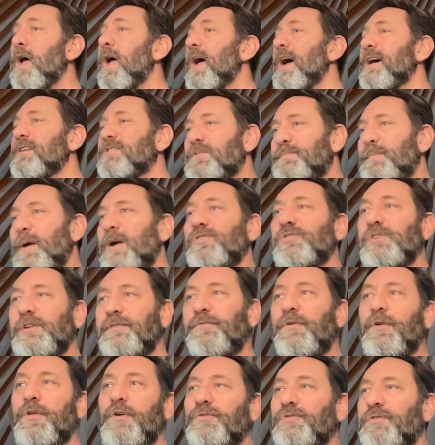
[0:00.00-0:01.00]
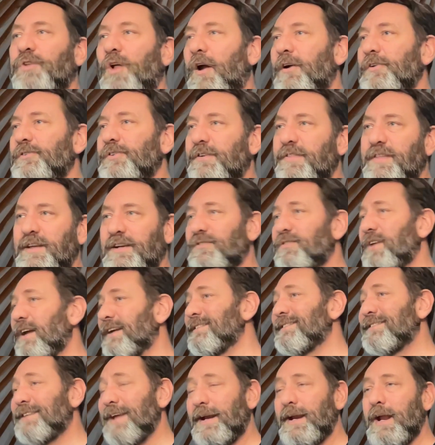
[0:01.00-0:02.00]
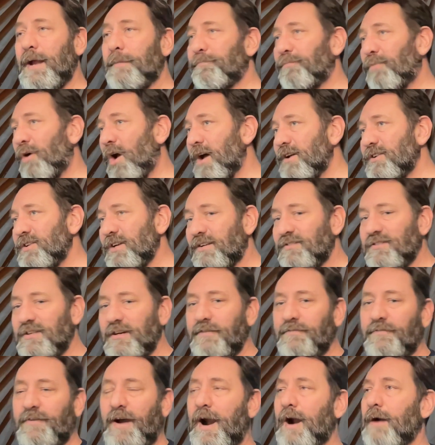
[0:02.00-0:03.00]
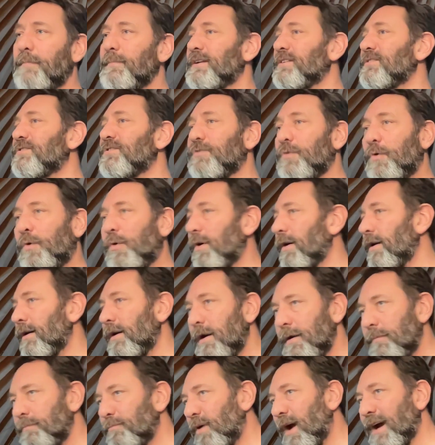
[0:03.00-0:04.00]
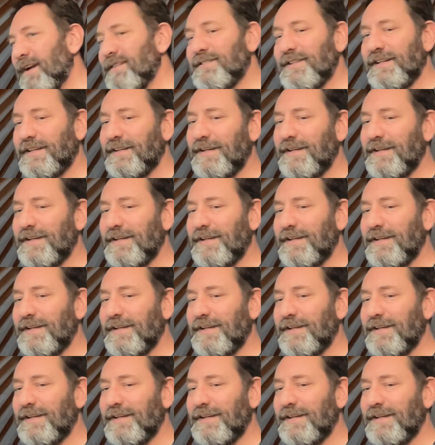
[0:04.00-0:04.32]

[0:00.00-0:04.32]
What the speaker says: especially for those larger things like setting up projects and environments or pricing